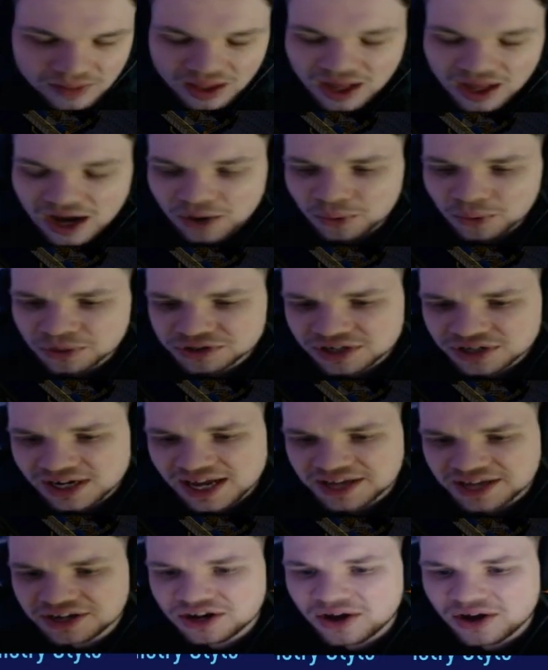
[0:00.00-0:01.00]
I'll also
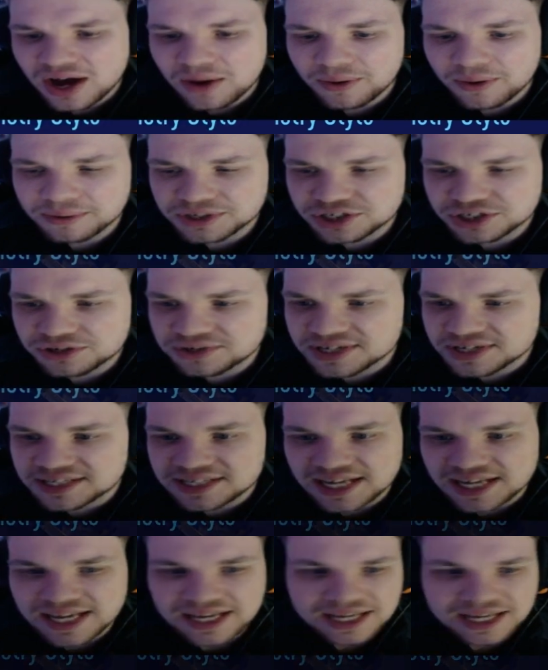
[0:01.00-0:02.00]
let you know how I would use this
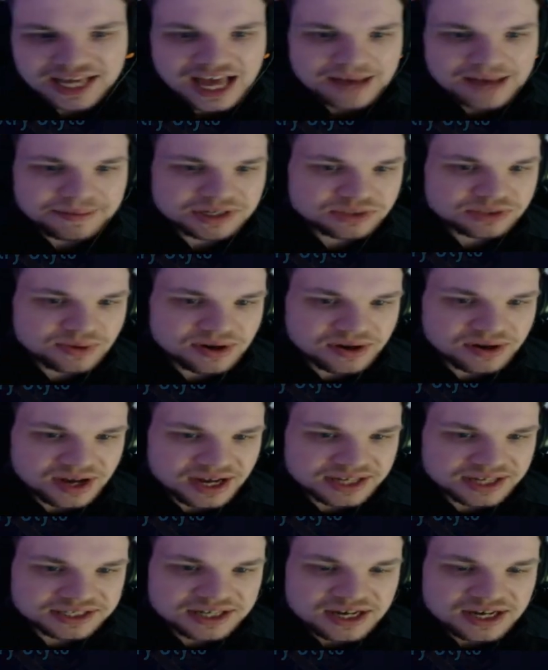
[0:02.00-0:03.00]
in game as well,
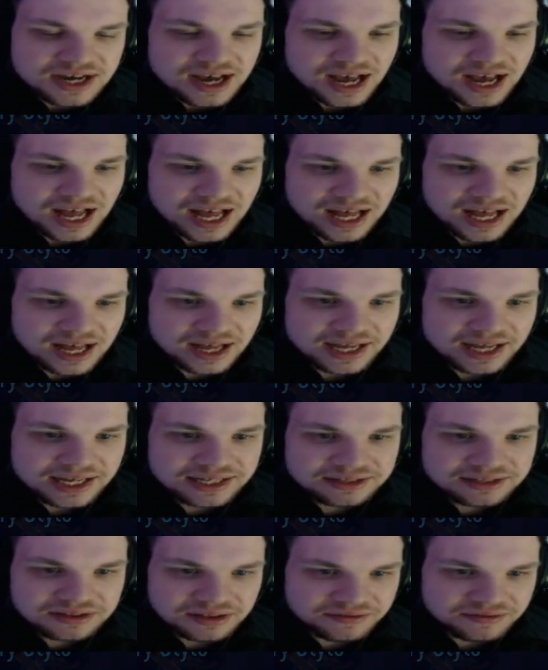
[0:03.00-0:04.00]
guys.
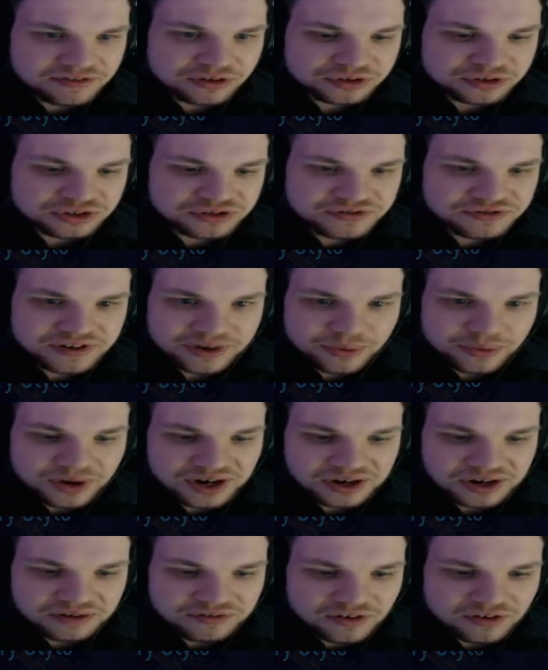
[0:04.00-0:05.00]
The 4-2-3-1
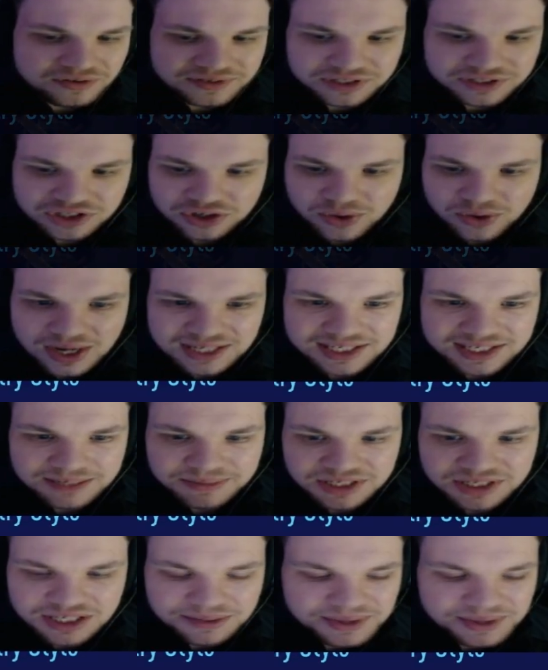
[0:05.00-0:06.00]
and the 4-4-2 are
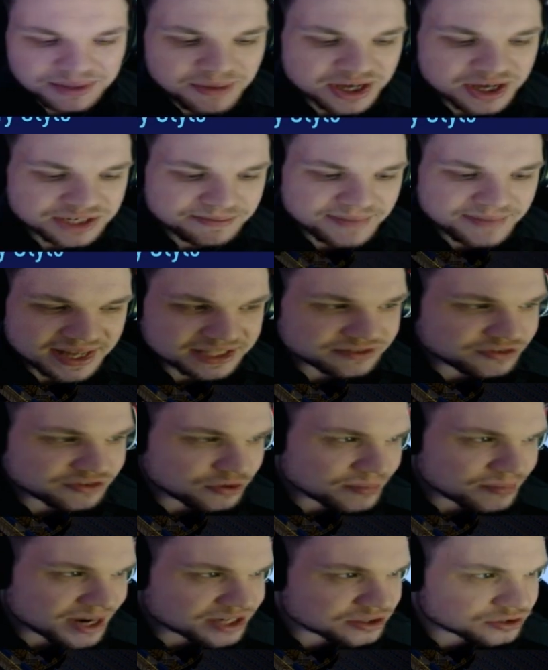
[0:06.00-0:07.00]
seeming to be the most meta
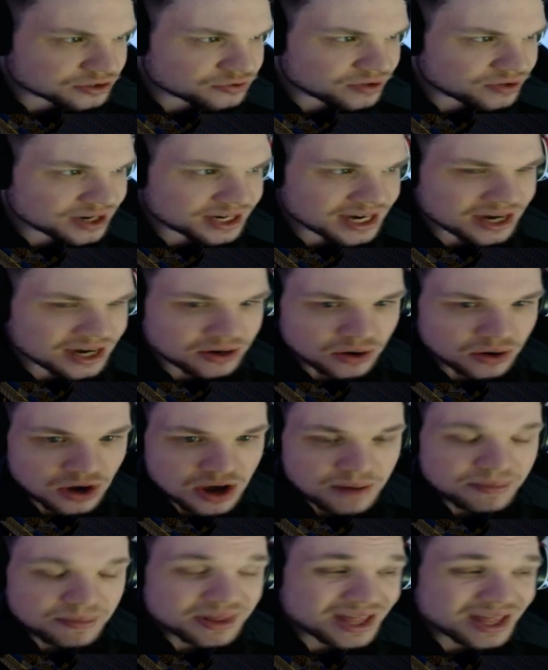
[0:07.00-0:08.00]
formations right now,
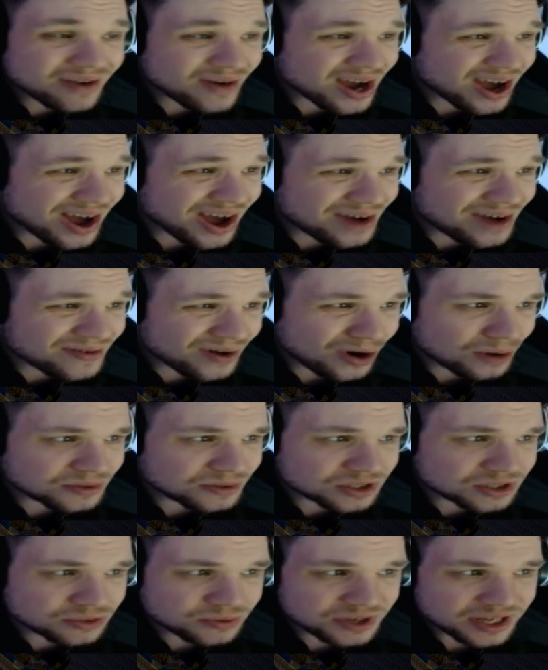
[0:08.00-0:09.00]
but there are other
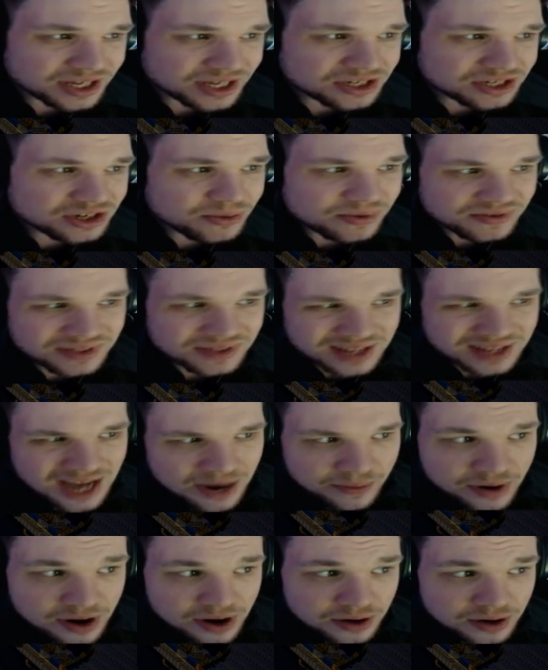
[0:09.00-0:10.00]
options what you can do with
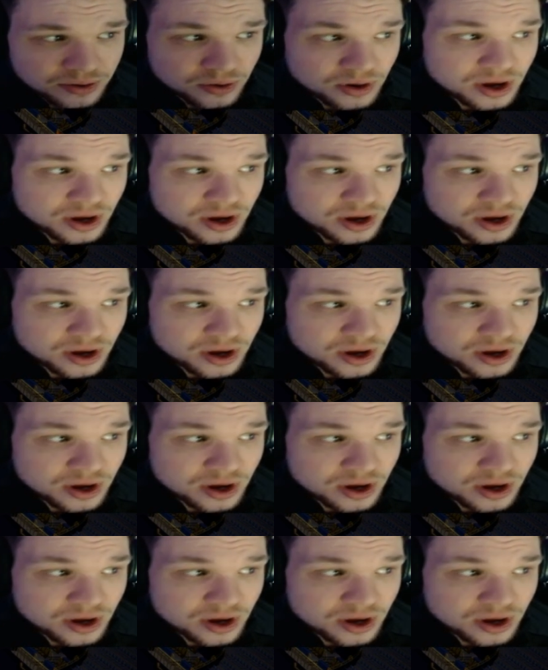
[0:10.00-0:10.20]
narrow